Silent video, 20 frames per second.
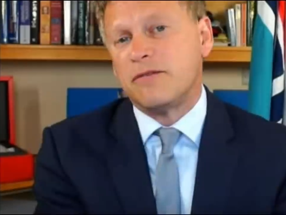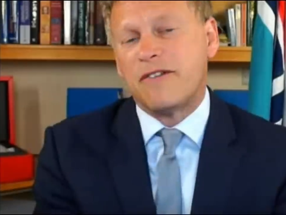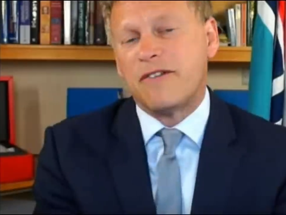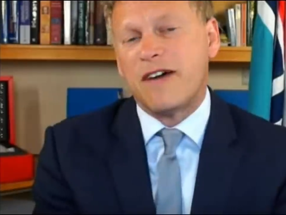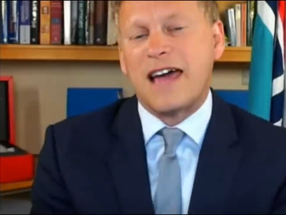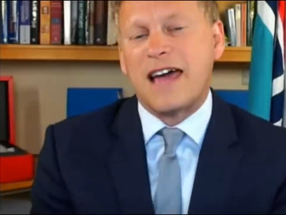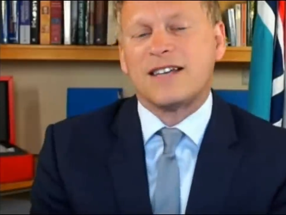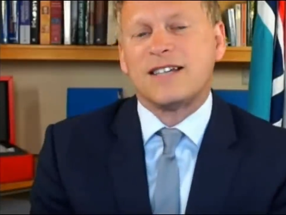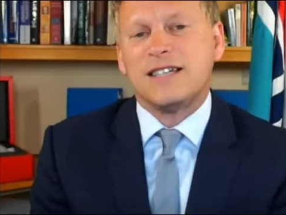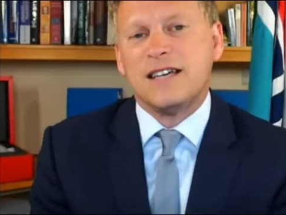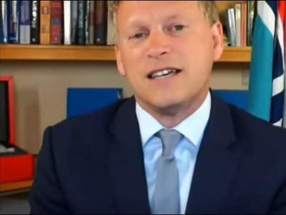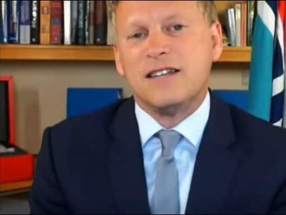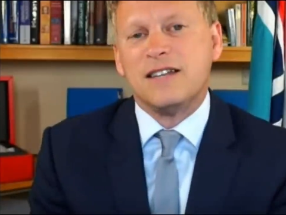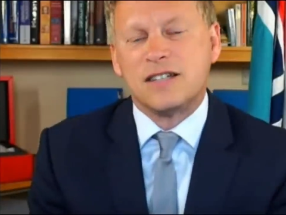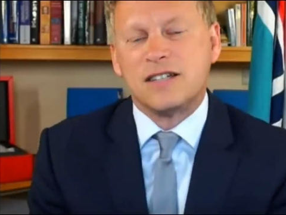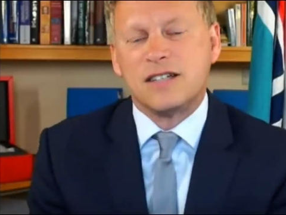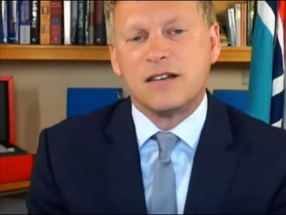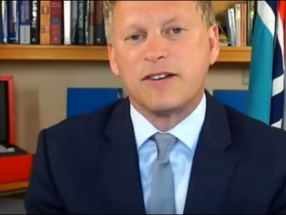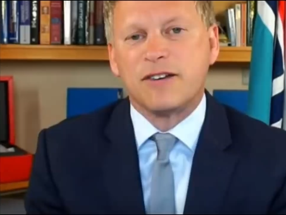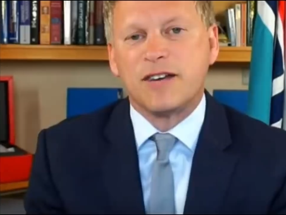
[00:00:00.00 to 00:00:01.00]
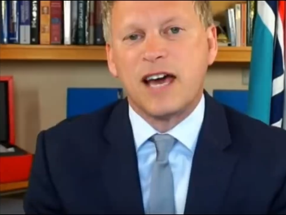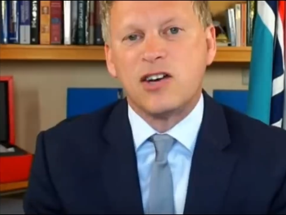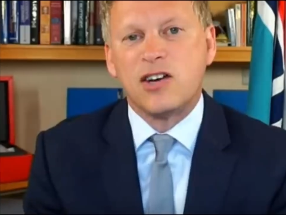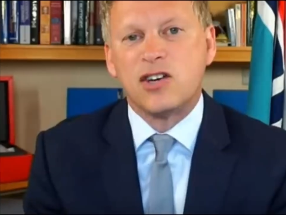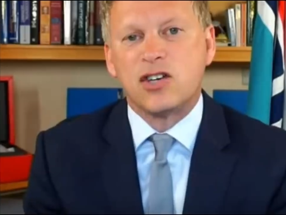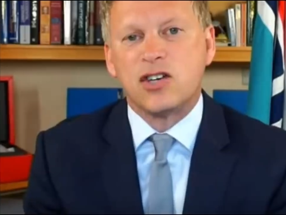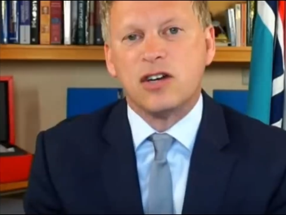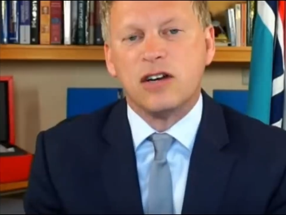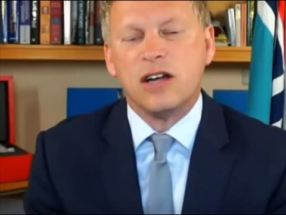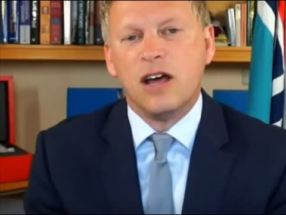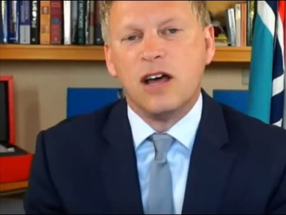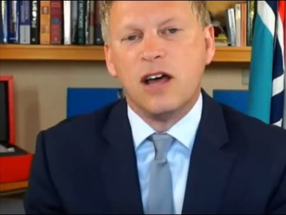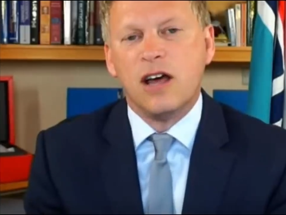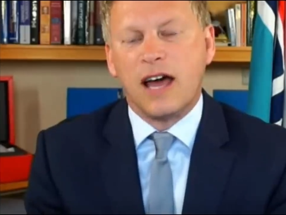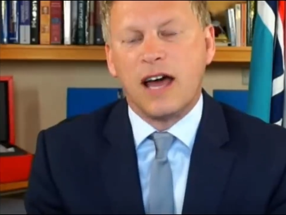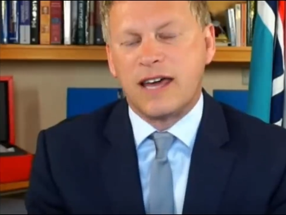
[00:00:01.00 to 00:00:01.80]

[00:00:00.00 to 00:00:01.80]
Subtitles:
terms of vaccine certification,